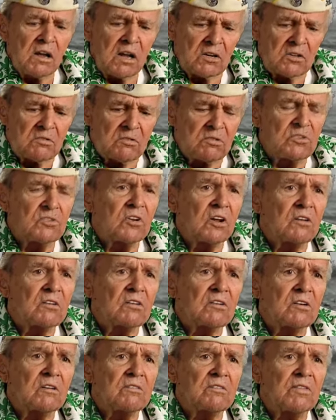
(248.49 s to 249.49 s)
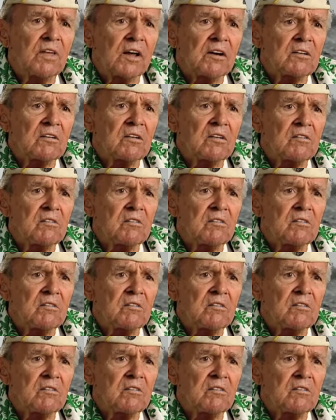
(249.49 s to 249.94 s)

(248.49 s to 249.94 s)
as a result of that